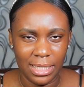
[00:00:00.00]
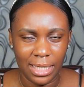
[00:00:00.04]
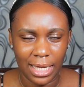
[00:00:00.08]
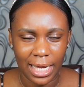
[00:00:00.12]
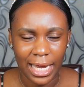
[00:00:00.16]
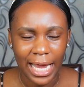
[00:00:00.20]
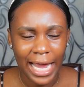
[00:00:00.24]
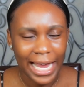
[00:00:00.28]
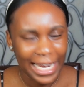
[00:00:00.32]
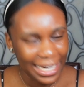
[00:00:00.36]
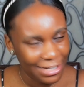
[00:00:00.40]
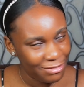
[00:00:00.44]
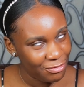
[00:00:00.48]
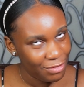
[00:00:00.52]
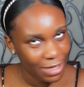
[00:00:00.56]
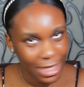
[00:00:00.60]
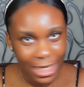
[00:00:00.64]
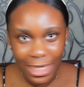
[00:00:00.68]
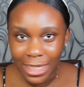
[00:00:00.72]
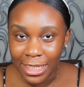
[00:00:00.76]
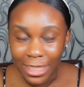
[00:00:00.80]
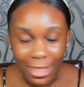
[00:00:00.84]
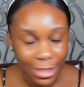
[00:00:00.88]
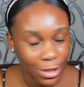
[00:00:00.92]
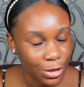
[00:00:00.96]
Like, I
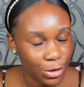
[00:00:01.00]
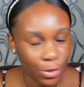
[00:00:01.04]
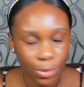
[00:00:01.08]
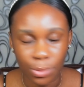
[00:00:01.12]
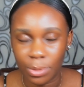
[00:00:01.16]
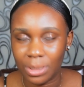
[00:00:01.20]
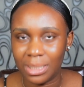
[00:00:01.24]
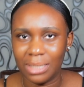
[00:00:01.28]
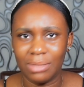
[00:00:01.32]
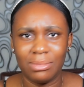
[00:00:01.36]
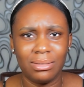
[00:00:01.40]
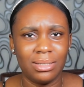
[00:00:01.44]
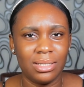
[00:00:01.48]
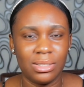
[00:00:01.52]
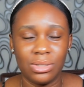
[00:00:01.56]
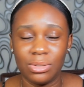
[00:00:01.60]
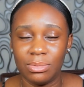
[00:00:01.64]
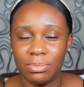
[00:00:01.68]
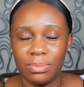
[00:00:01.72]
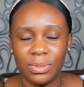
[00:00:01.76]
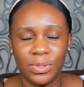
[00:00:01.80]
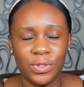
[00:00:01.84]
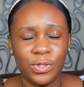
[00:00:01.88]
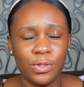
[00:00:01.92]
really didn't know what I wanted to be.